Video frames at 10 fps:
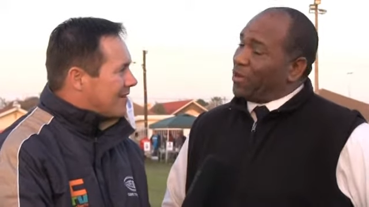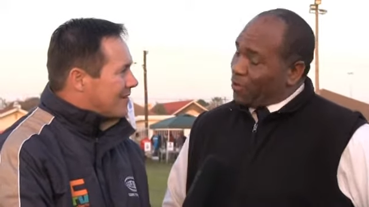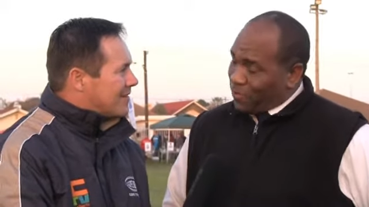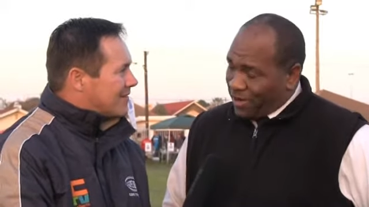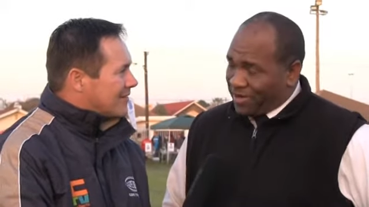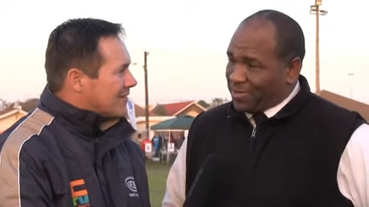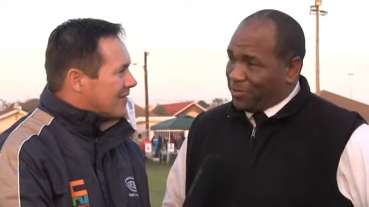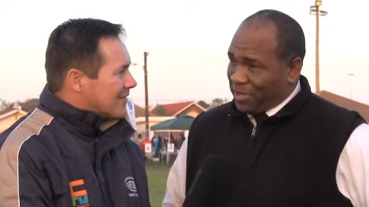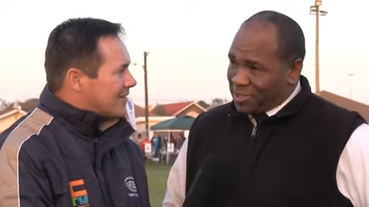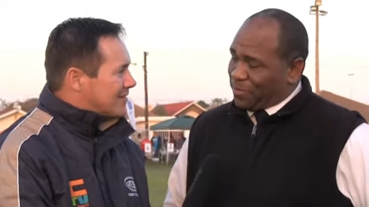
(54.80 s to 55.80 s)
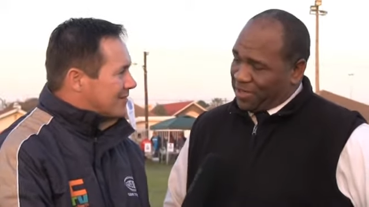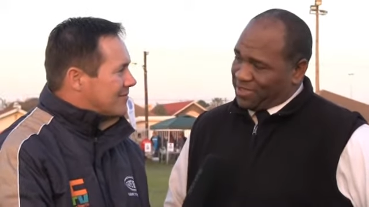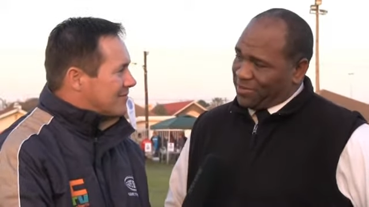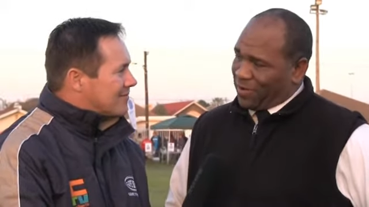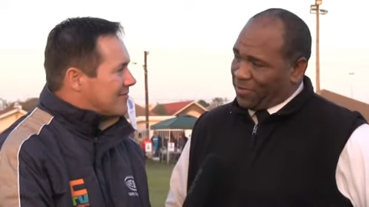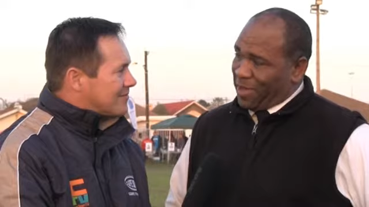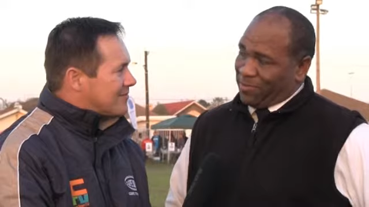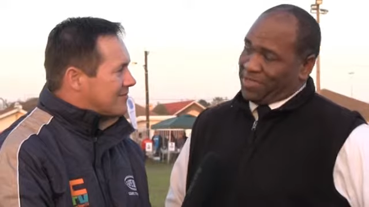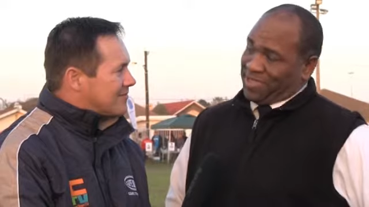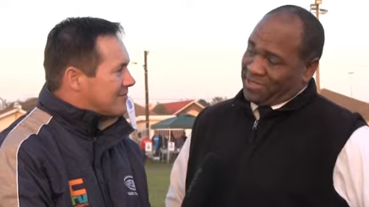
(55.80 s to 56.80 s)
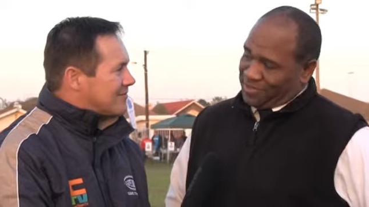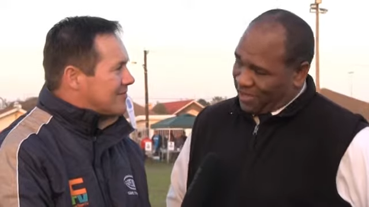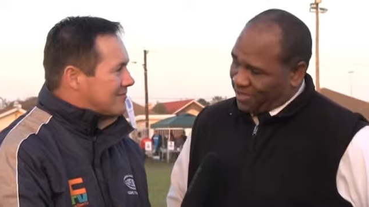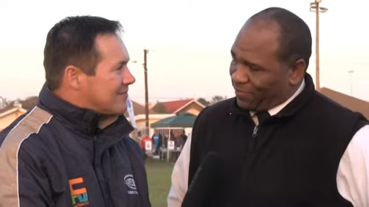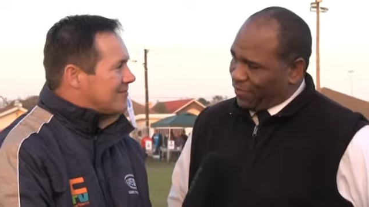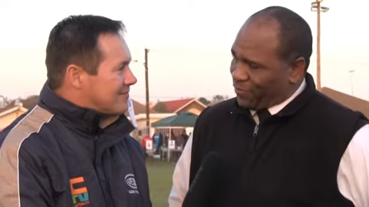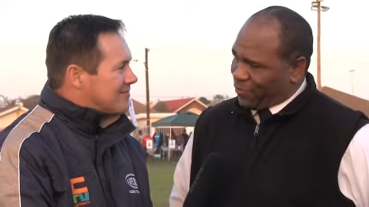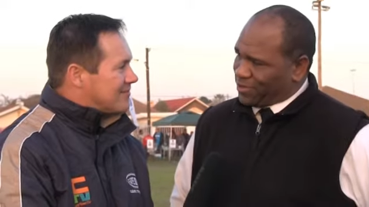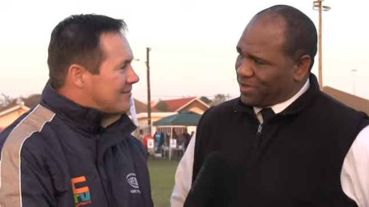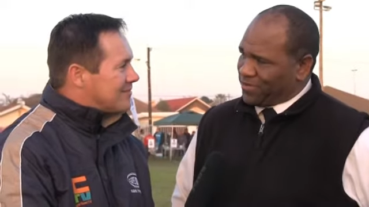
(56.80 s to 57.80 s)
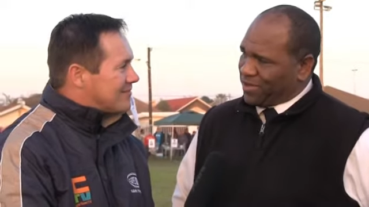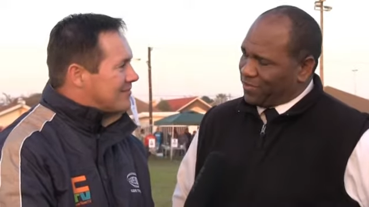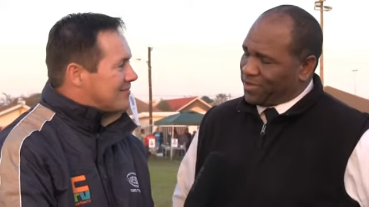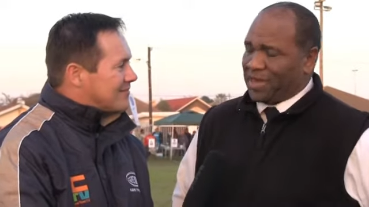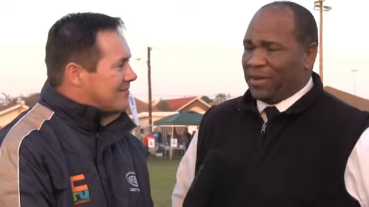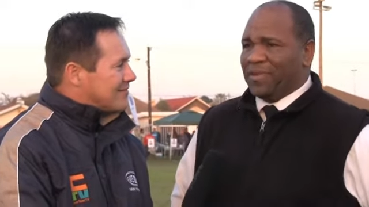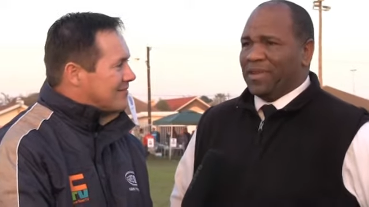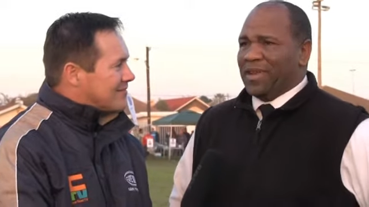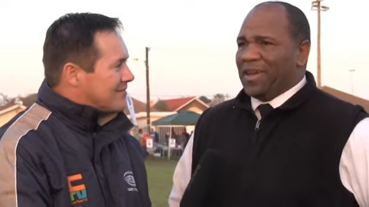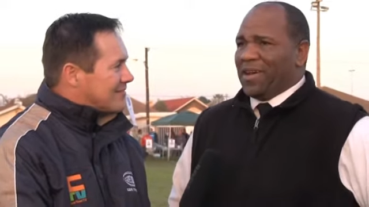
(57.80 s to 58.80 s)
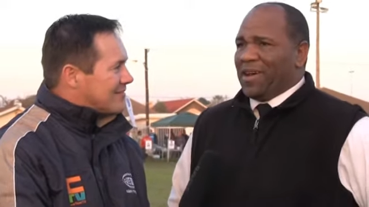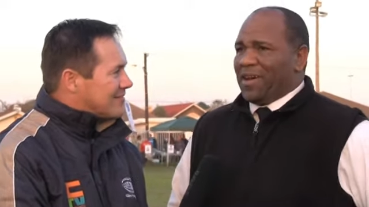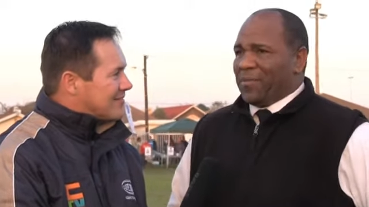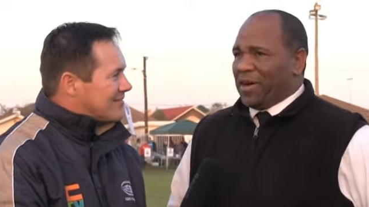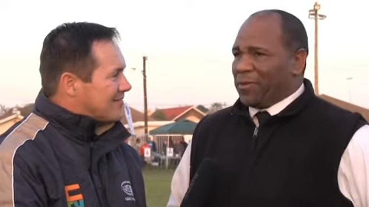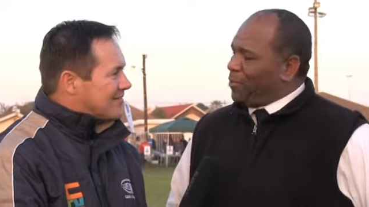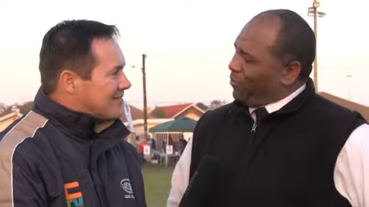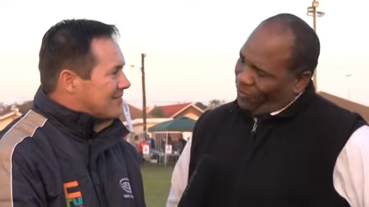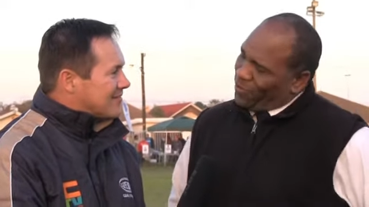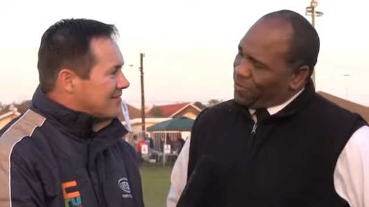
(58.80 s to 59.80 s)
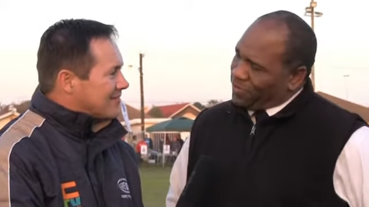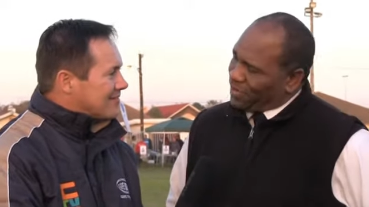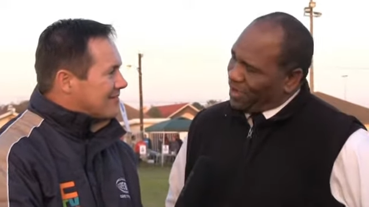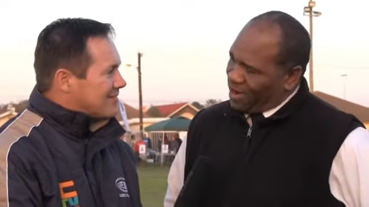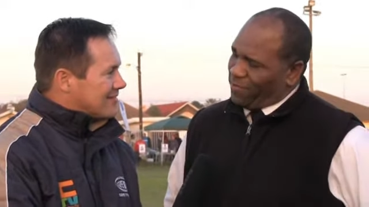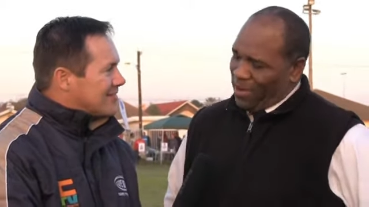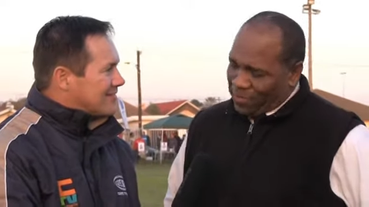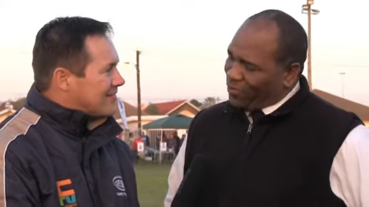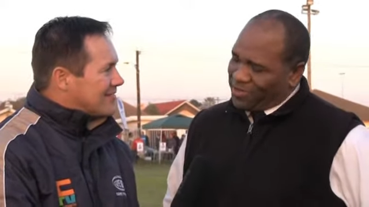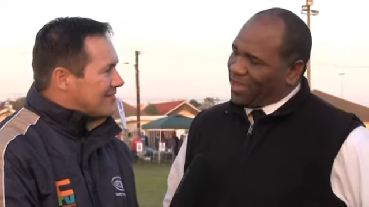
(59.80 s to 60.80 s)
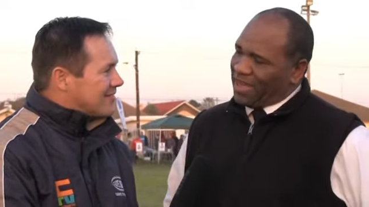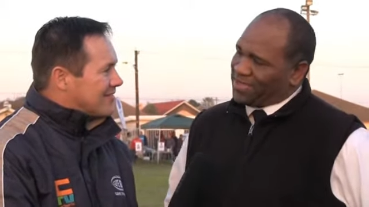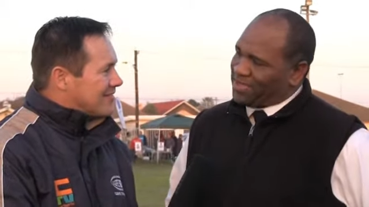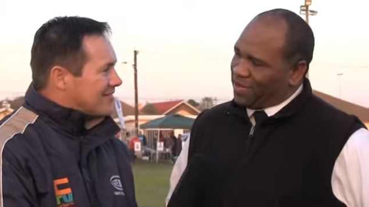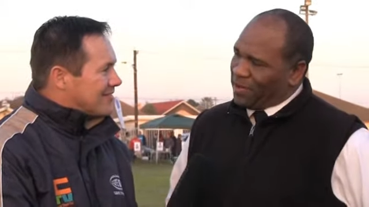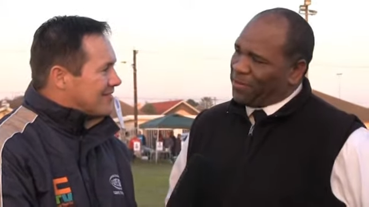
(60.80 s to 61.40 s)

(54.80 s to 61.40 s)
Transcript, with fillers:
Speaker 1: we, we are under immense pressure from the administrative side, of, of course, of the, of the club. But we performed and I'm happy for the guys. I'm